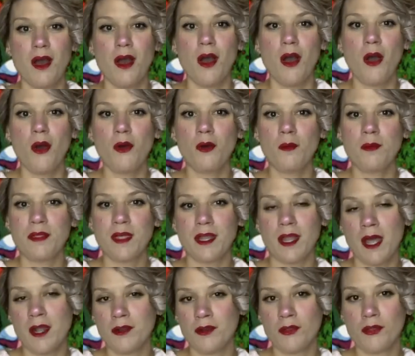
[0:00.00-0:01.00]
Hope that
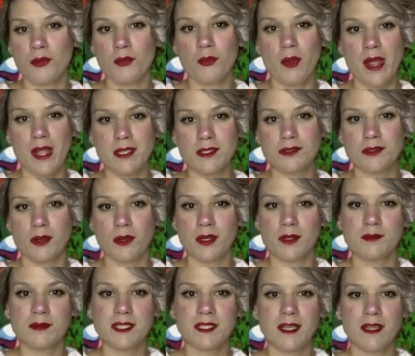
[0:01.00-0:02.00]
under the right
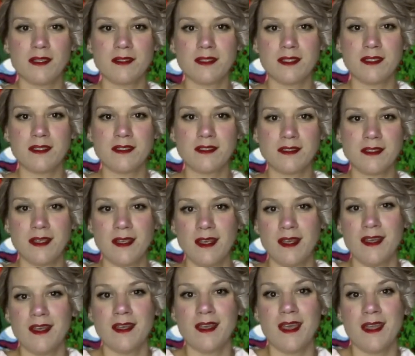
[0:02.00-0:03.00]
circumstances,
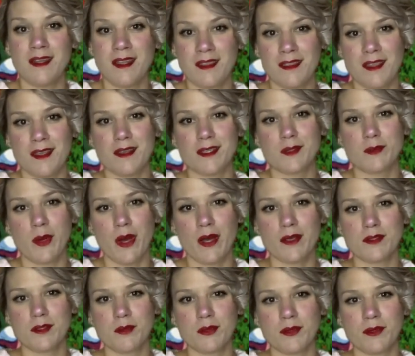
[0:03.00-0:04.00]
anything is
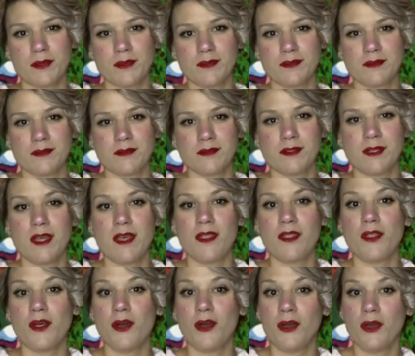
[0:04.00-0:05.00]
possible.
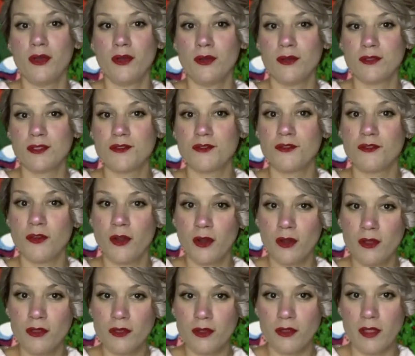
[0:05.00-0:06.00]
The Who's
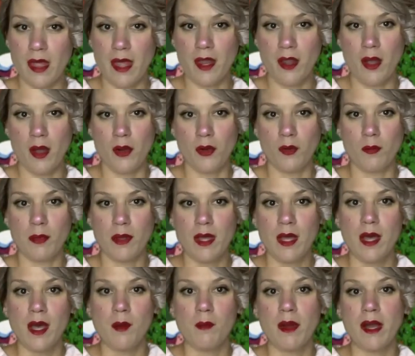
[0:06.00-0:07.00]
further that hope
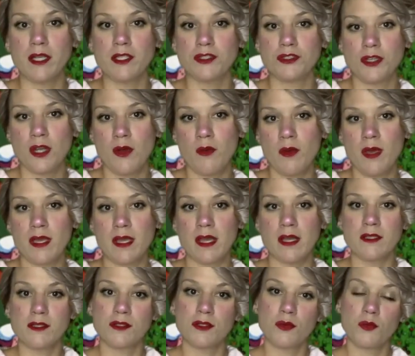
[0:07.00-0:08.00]
by showing
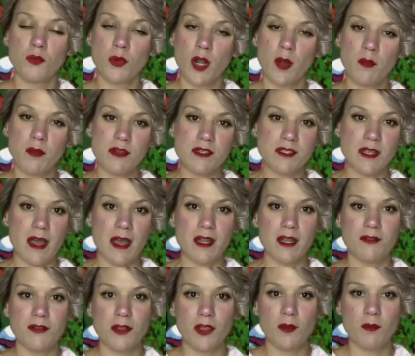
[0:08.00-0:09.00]
us the warmer side
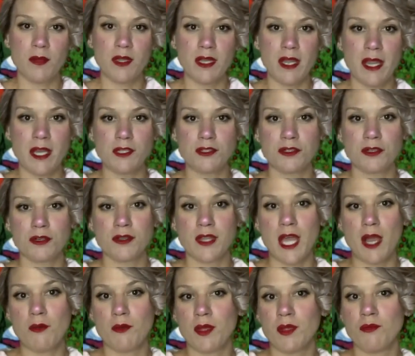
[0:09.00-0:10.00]
of human nature
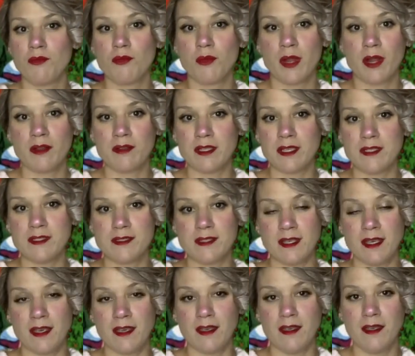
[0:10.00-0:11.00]
that we rarely
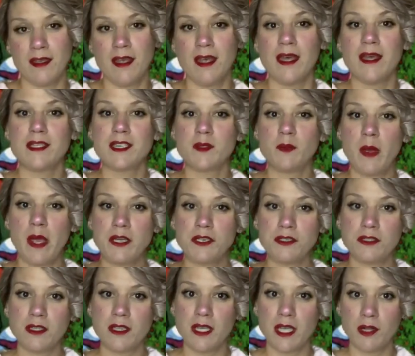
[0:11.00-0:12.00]
see,
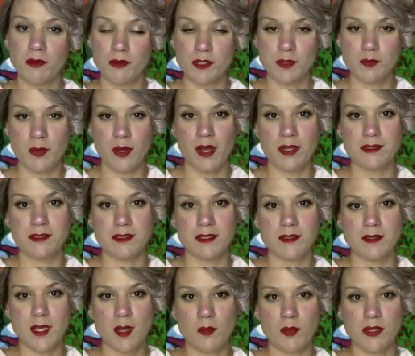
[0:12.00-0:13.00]
especially in response to
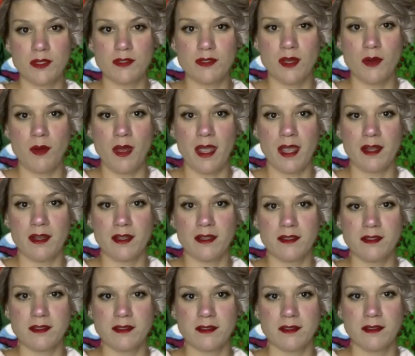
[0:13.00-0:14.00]
someone so
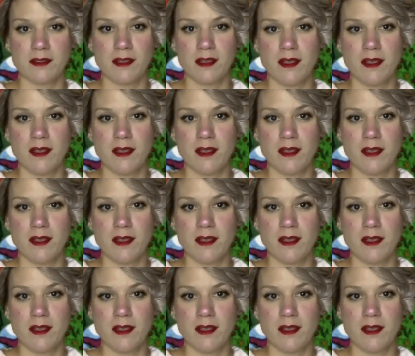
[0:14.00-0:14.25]
heinous.